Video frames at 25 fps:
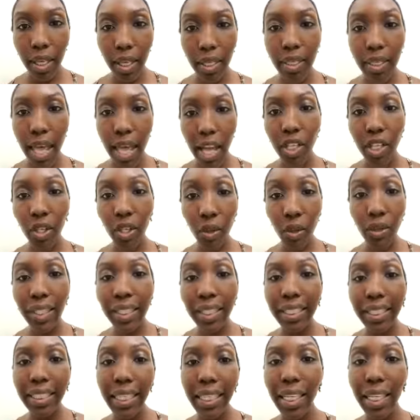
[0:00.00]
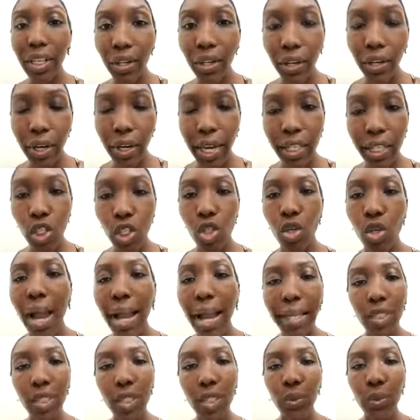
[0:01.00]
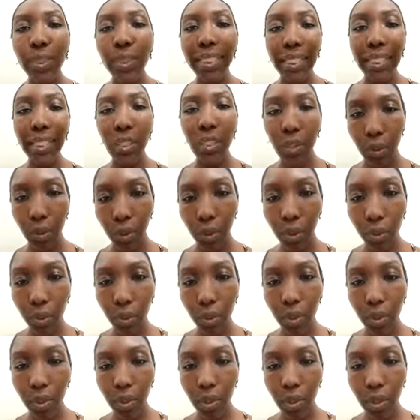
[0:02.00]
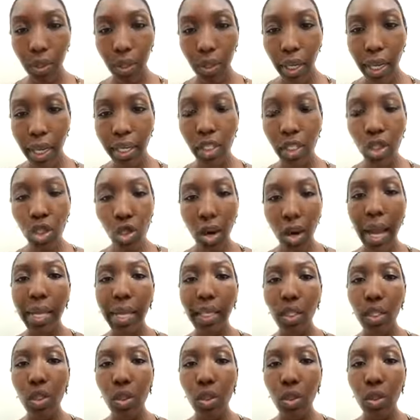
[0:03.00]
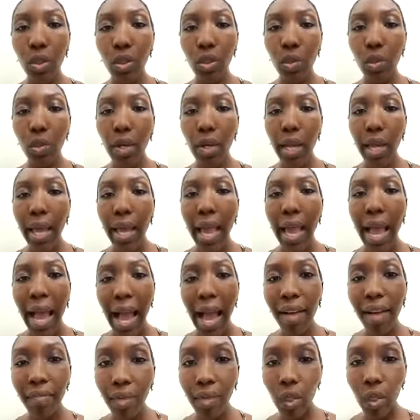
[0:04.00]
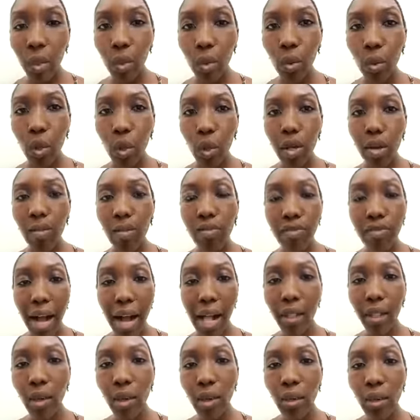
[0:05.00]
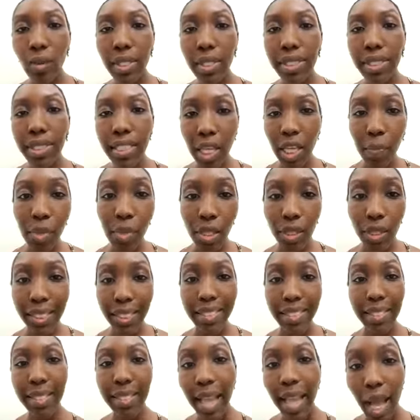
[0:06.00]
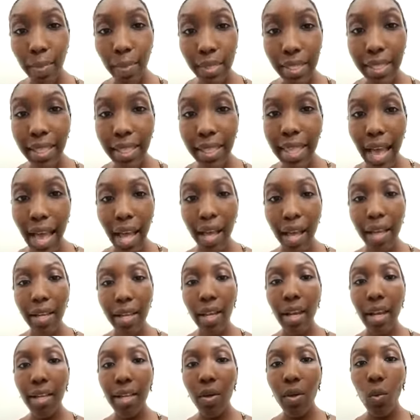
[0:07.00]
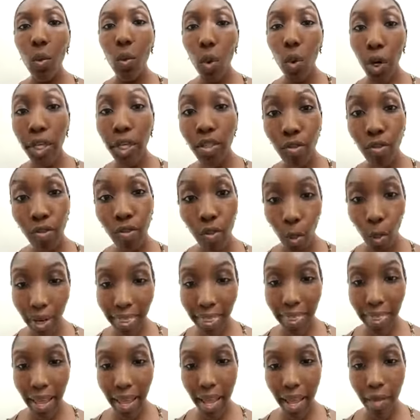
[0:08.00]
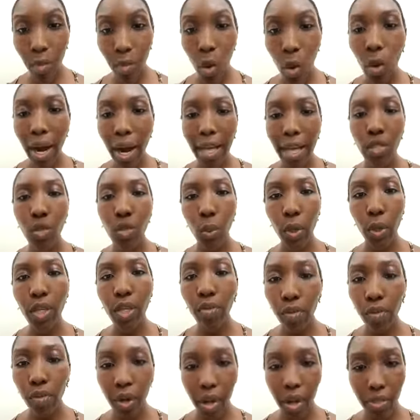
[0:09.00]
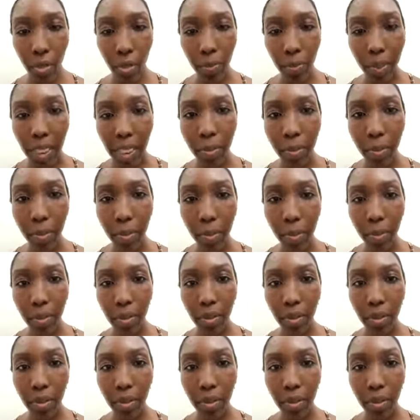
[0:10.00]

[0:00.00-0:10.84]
that your leader is trying to lead you, is trying to have you follow similar steps that worked for them or has worked for other people.